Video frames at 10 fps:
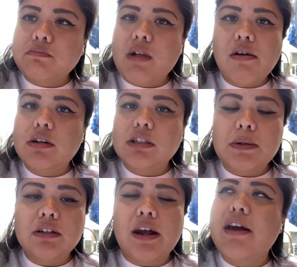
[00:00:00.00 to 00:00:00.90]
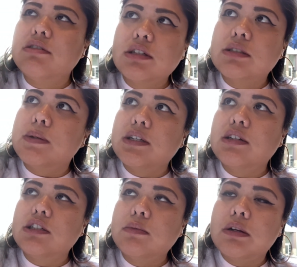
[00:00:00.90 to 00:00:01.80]
I wasn't expecting that. I was expecting
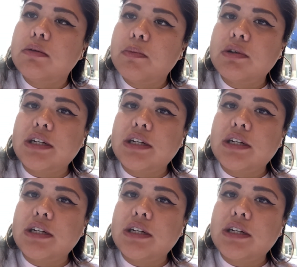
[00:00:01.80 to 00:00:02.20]
actually something a little bit more